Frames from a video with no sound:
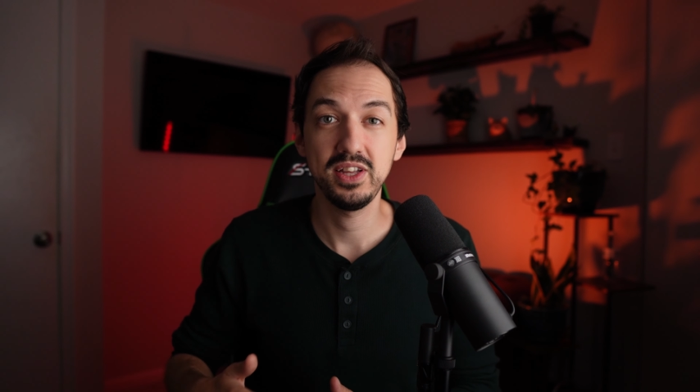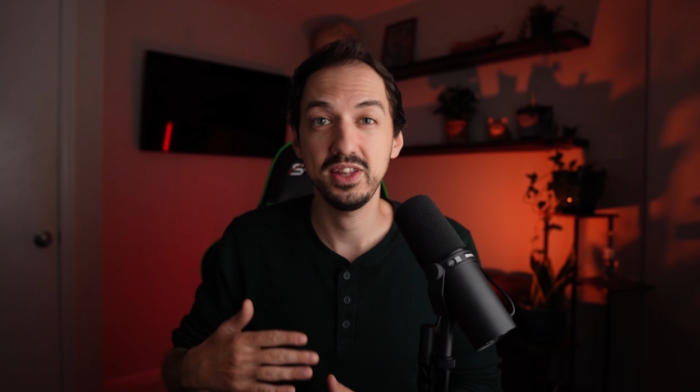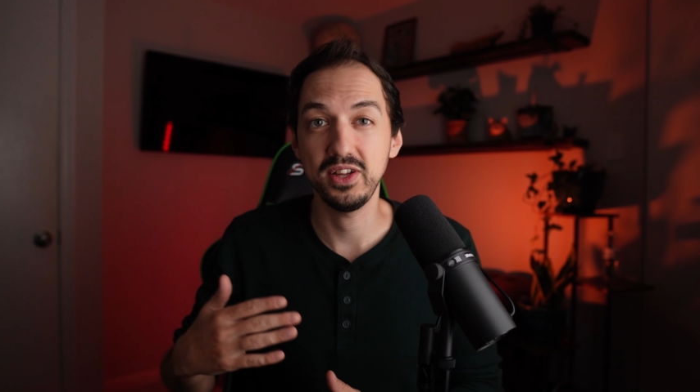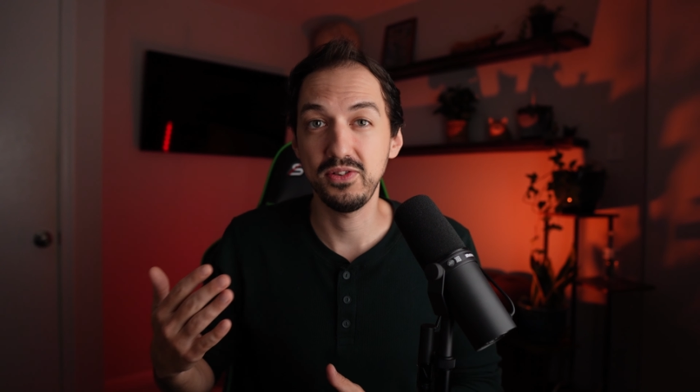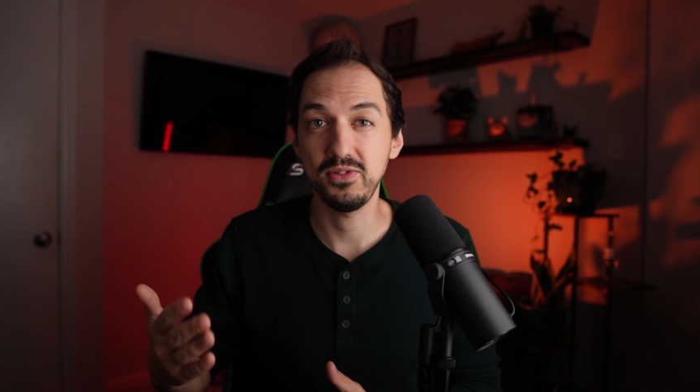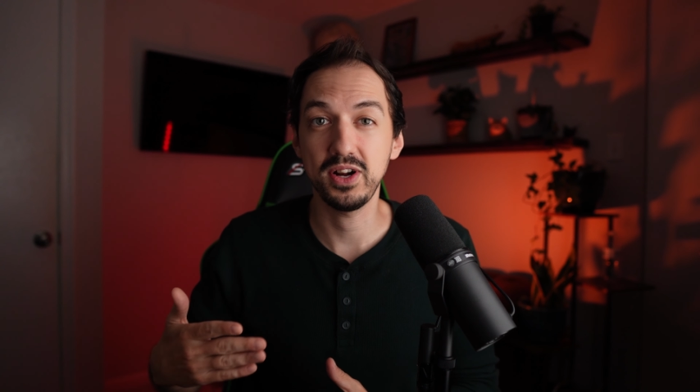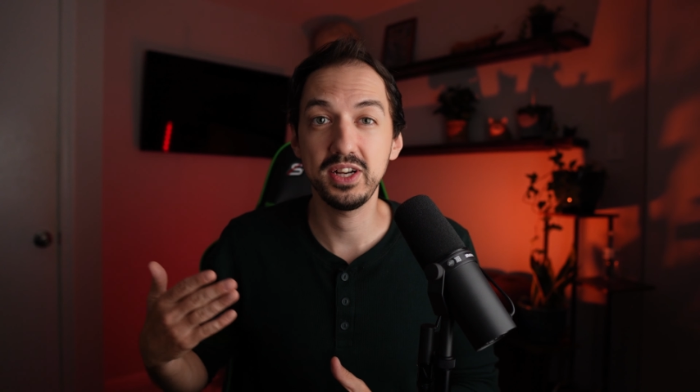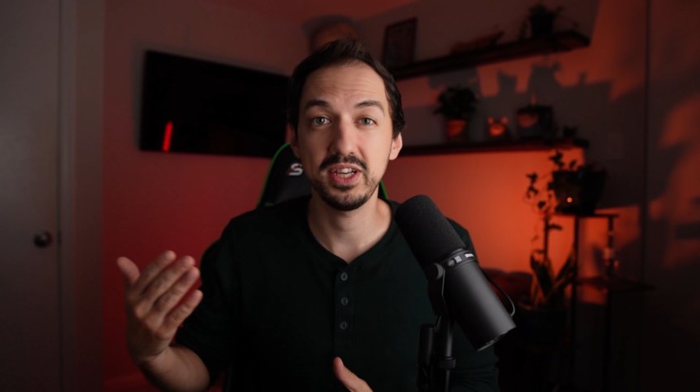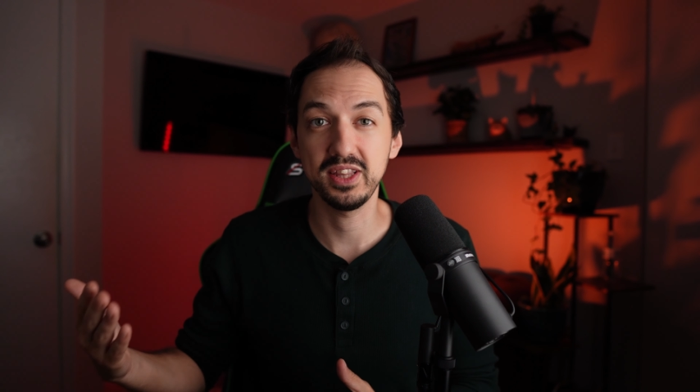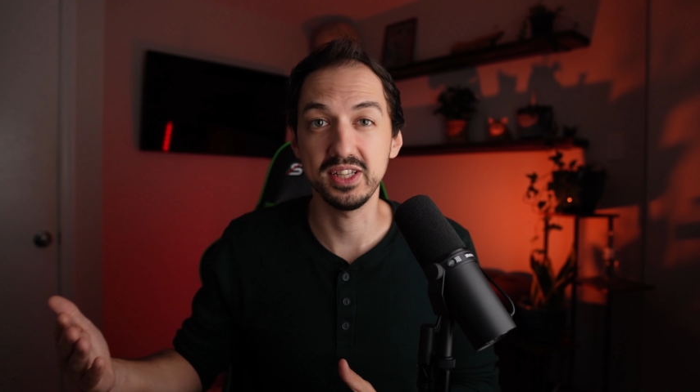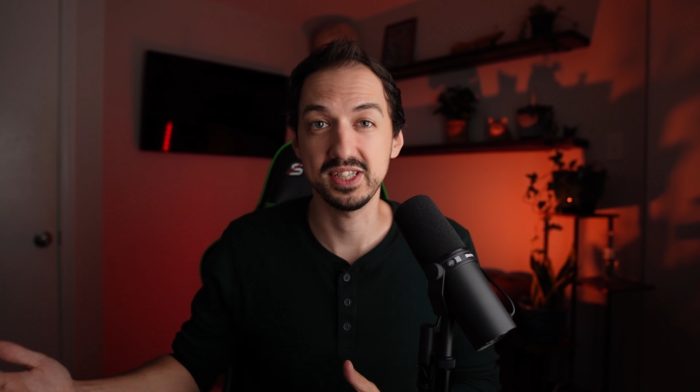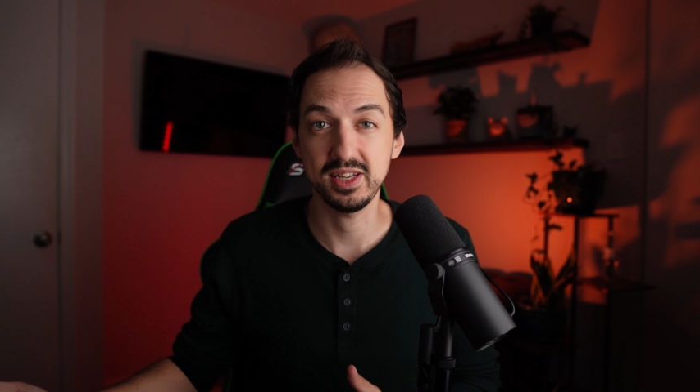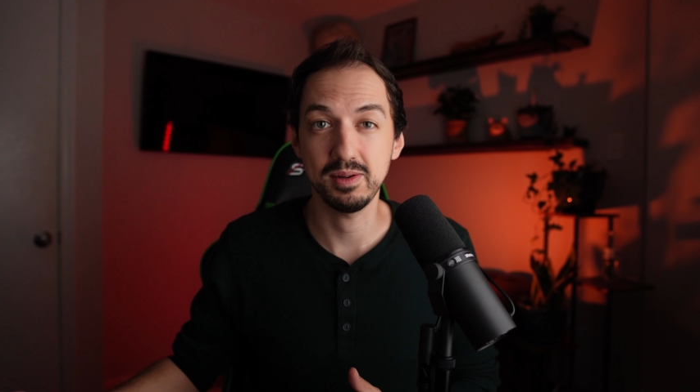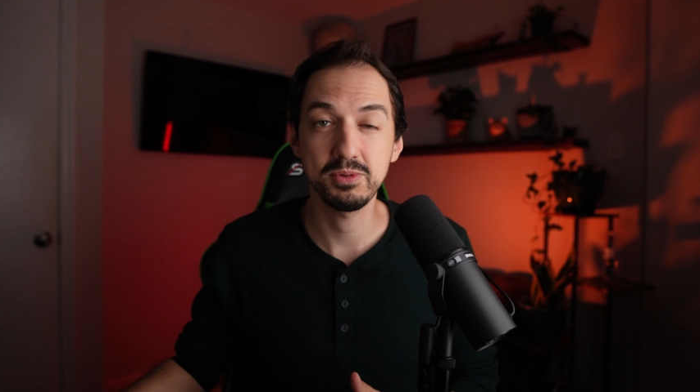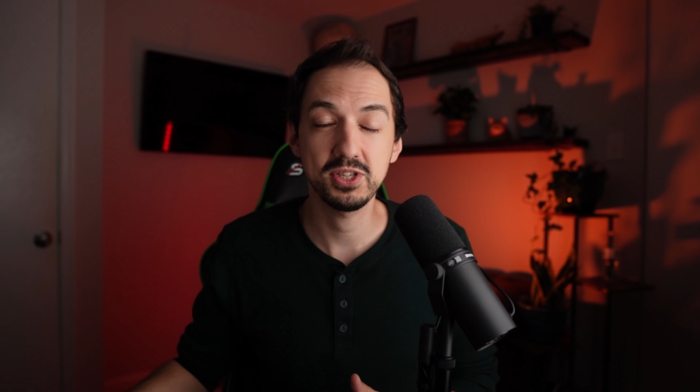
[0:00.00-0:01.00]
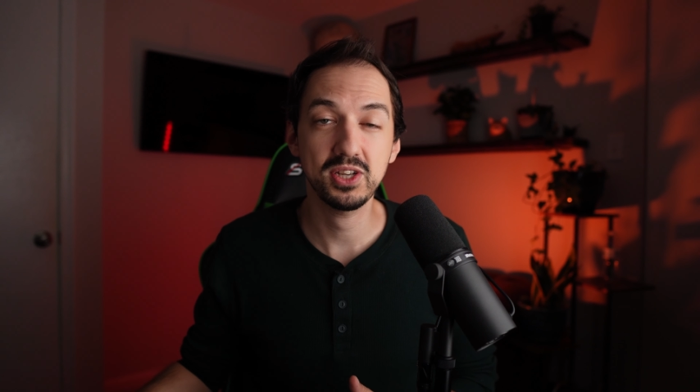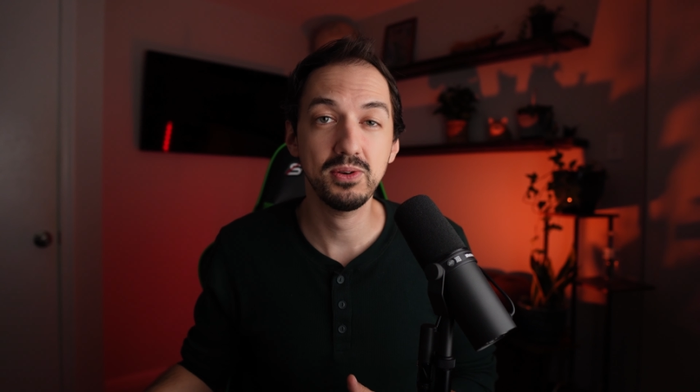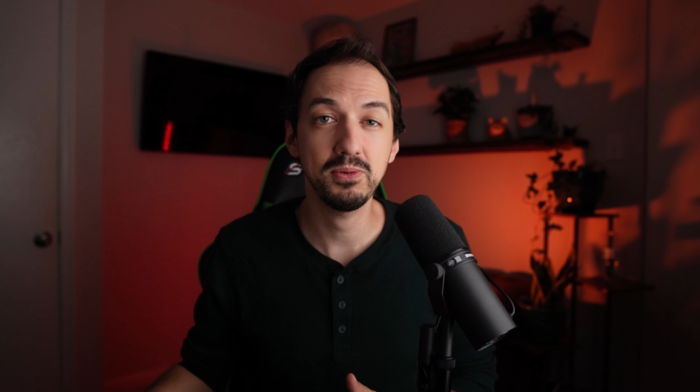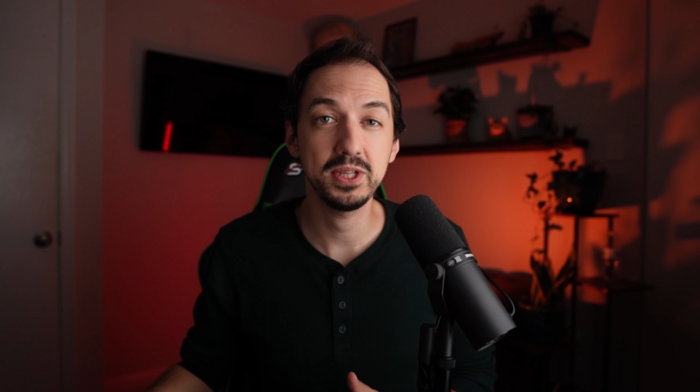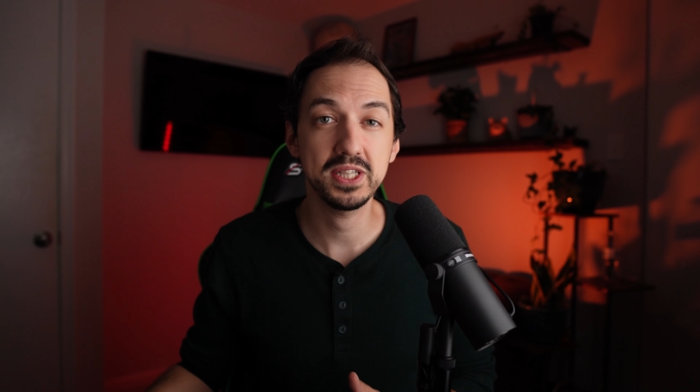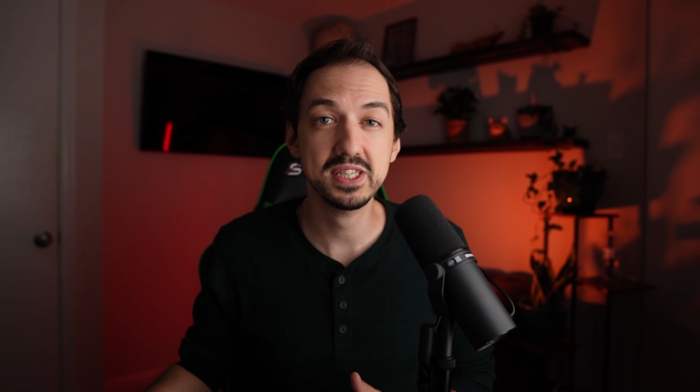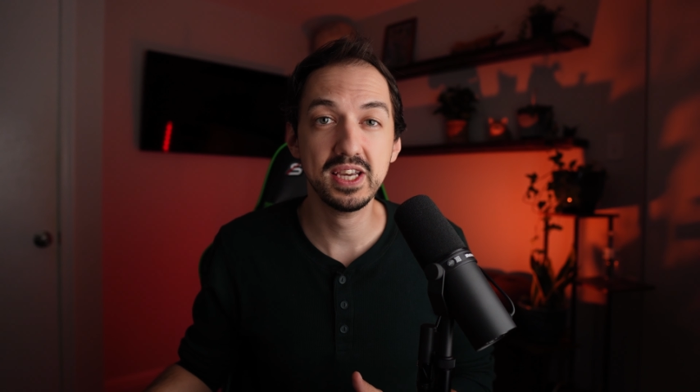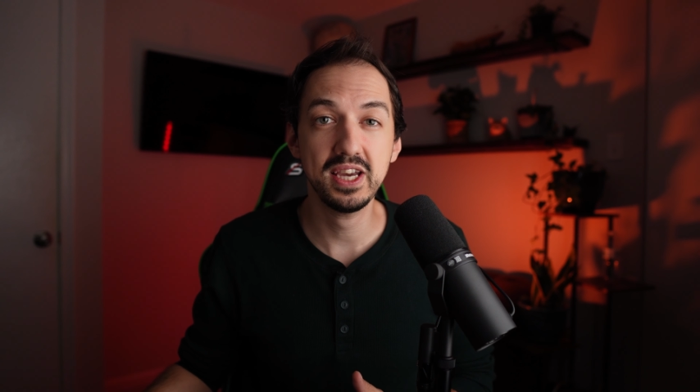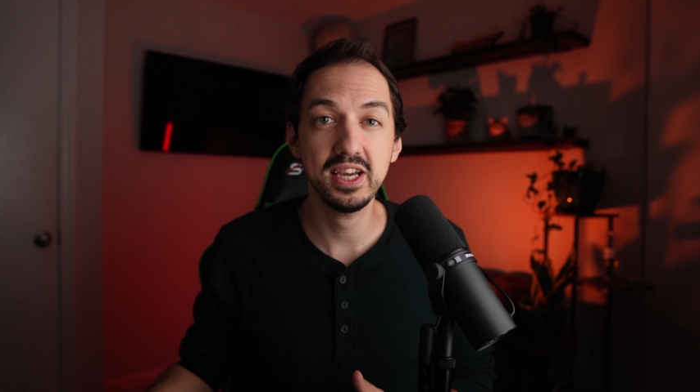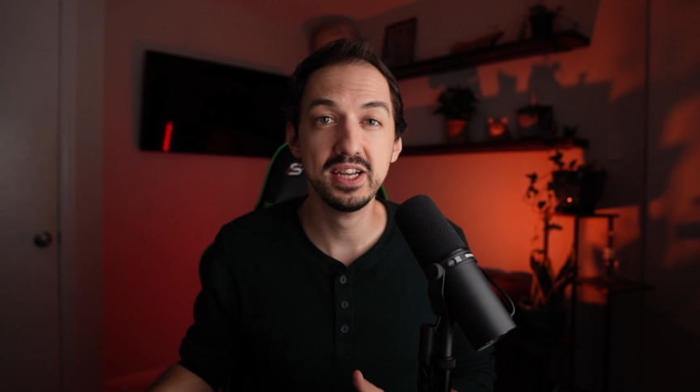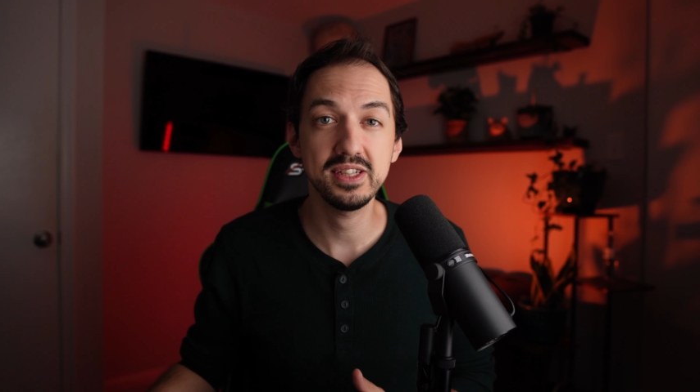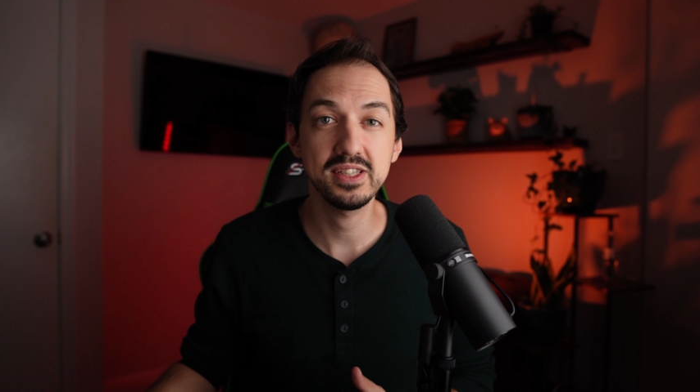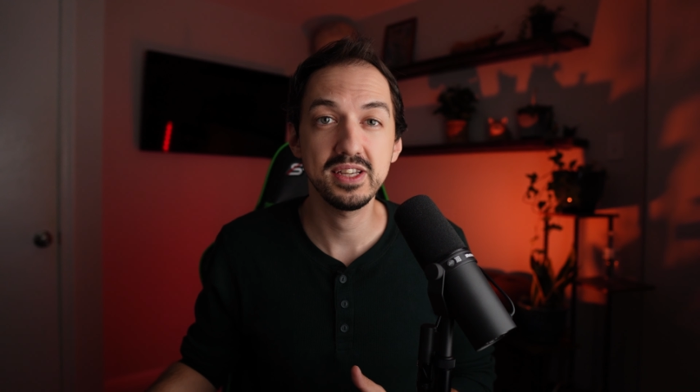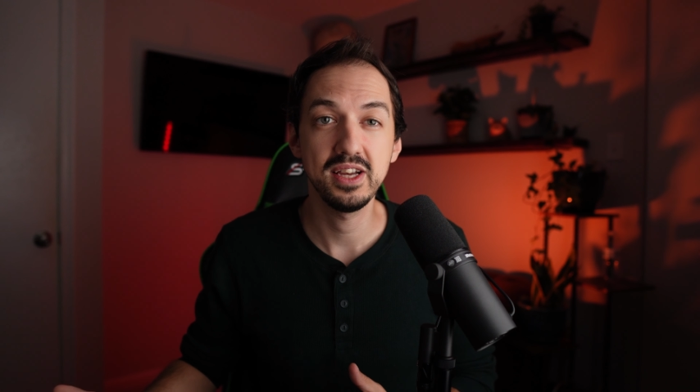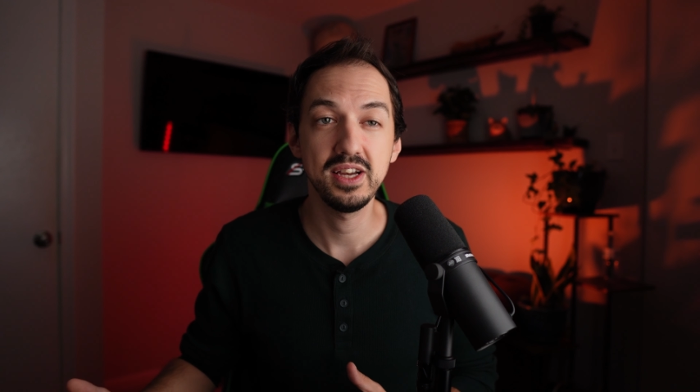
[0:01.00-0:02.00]
than running the subsequent
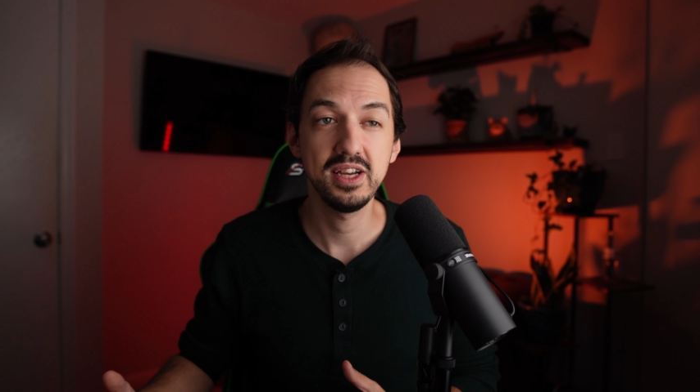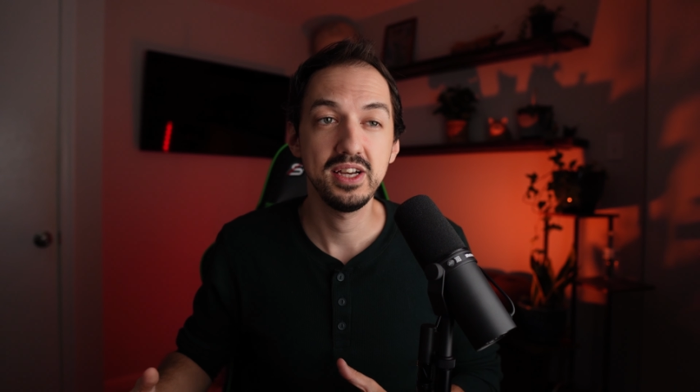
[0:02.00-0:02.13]
scans.